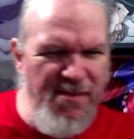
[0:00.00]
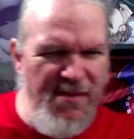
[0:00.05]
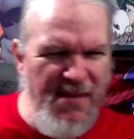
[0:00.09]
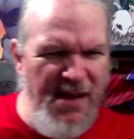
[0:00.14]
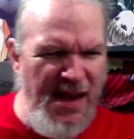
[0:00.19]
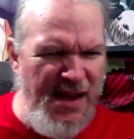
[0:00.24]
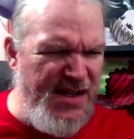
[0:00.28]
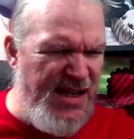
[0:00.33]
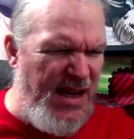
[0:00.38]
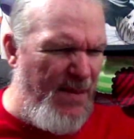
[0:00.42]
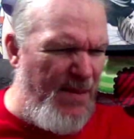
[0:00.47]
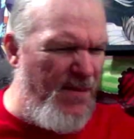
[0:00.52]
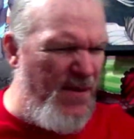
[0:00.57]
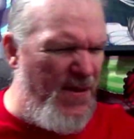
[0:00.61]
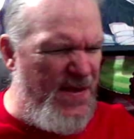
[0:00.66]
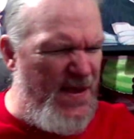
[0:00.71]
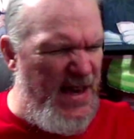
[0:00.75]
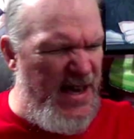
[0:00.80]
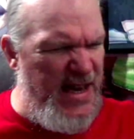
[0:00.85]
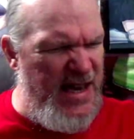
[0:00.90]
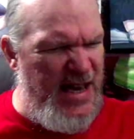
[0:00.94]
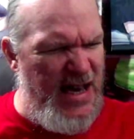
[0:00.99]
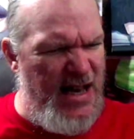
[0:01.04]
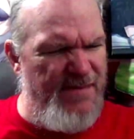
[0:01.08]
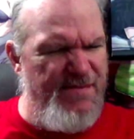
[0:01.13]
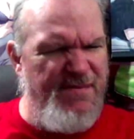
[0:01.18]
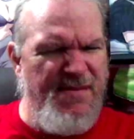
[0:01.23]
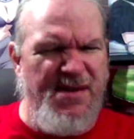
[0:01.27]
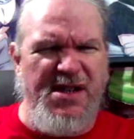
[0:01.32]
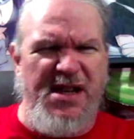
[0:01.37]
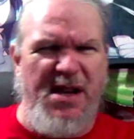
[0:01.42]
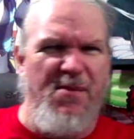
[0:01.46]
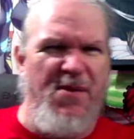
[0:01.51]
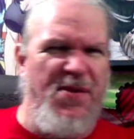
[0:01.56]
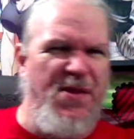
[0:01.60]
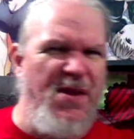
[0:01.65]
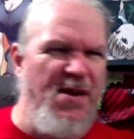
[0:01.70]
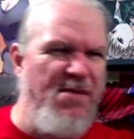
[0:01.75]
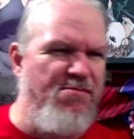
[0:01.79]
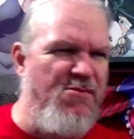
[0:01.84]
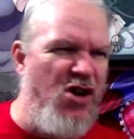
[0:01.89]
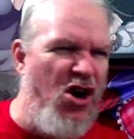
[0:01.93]
Except with
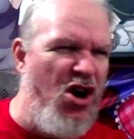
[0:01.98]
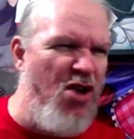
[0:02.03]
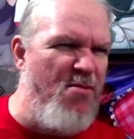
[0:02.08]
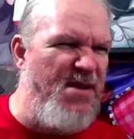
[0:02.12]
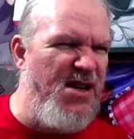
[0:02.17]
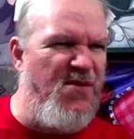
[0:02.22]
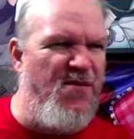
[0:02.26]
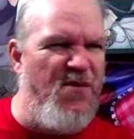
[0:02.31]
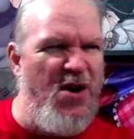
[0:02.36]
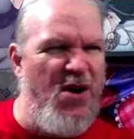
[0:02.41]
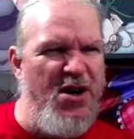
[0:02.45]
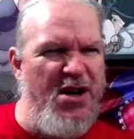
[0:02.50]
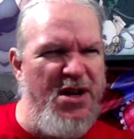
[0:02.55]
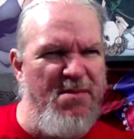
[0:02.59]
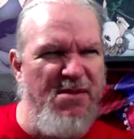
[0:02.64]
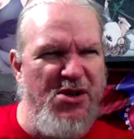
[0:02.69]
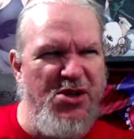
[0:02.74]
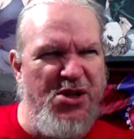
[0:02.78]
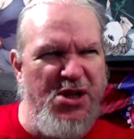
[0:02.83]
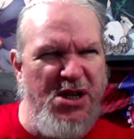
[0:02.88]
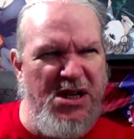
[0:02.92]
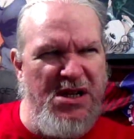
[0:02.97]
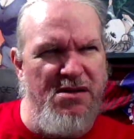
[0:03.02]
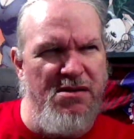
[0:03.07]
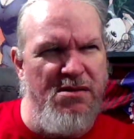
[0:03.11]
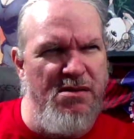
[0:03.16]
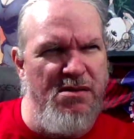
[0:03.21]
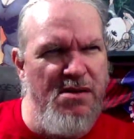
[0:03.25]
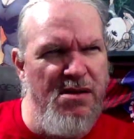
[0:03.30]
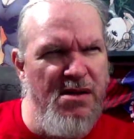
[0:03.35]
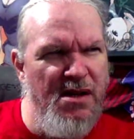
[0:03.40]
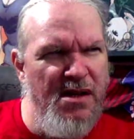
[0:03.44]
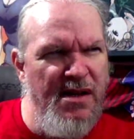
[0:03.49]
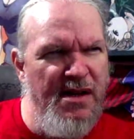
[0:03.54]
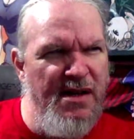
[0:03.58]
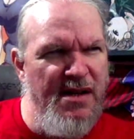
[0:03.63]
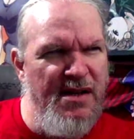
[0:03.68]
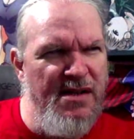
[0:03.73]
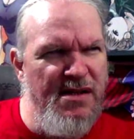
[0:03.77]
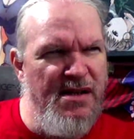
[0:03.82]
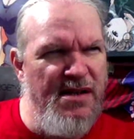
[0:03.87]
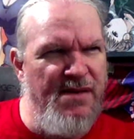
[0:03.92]
the garbage farting machine.
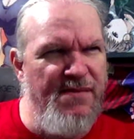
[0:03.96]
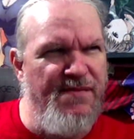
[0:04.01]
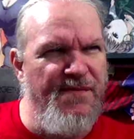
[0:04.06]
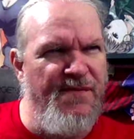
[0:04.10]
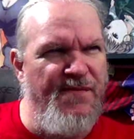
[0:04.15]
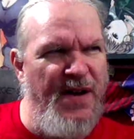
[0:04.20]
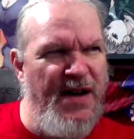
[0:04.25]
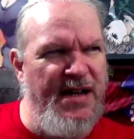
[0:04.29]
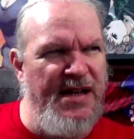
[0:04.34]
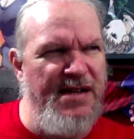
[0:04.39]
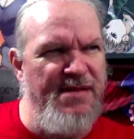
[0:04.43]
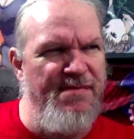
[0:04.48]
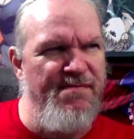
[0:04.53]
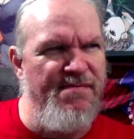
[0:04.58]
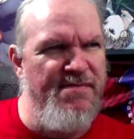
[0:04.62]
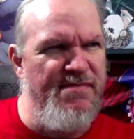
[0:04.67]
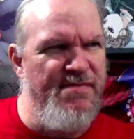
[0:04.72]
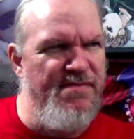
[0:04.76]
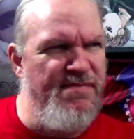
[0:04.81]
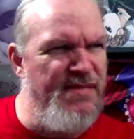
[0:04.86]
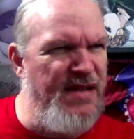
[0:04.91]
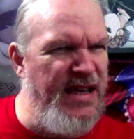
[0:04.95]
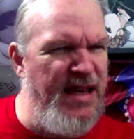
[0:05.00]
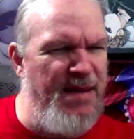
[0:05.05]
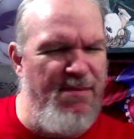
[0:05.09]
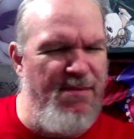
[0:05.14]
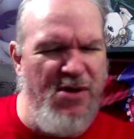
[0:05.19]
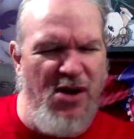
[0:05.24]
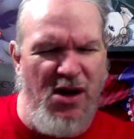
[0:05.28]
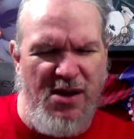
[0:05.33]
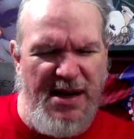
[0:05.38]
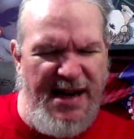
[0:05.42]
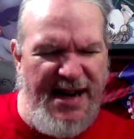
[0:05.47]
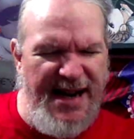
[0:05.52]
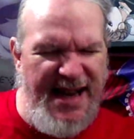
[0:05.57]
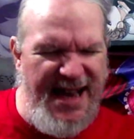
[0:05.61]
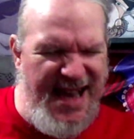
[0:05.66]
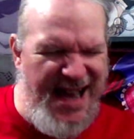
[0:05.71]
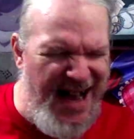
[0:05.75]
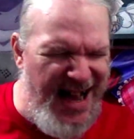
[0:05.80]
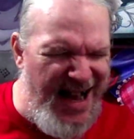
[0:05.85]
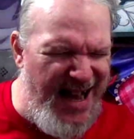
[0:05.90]
They keep calling it
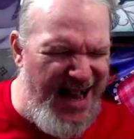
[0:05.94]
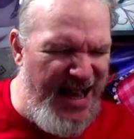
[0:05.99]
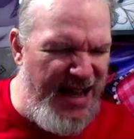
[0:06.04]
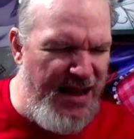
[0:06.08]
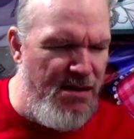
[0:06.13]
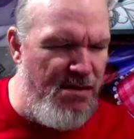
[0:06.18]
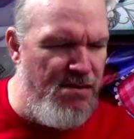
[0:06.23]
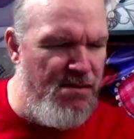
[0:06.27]
AI.